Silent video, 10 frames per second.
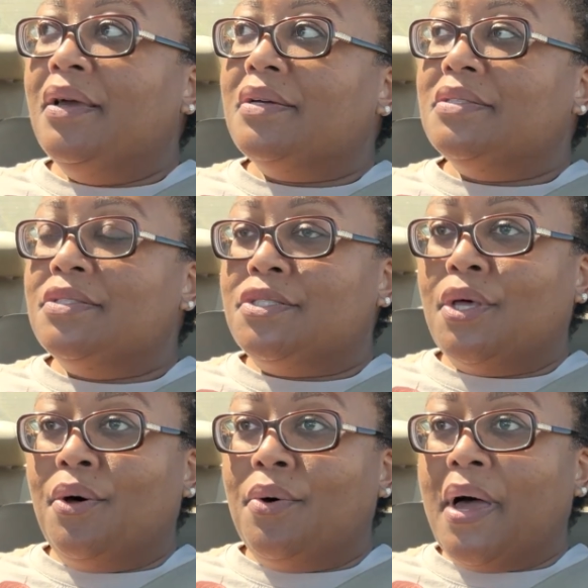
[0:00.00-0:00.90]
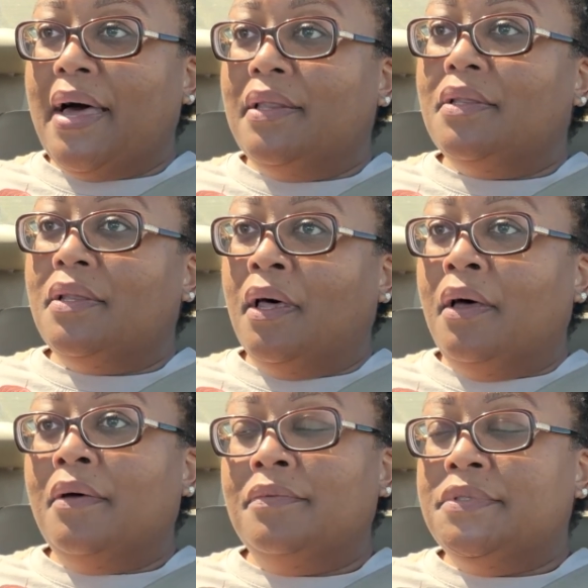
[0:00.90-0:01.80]
And so I
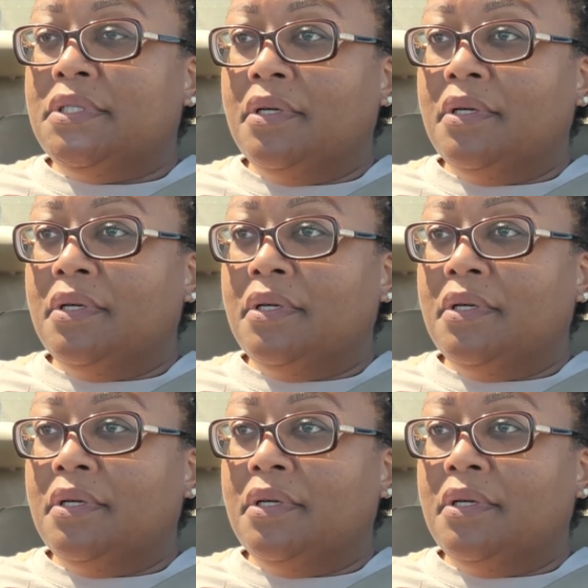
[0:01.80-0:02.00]
loved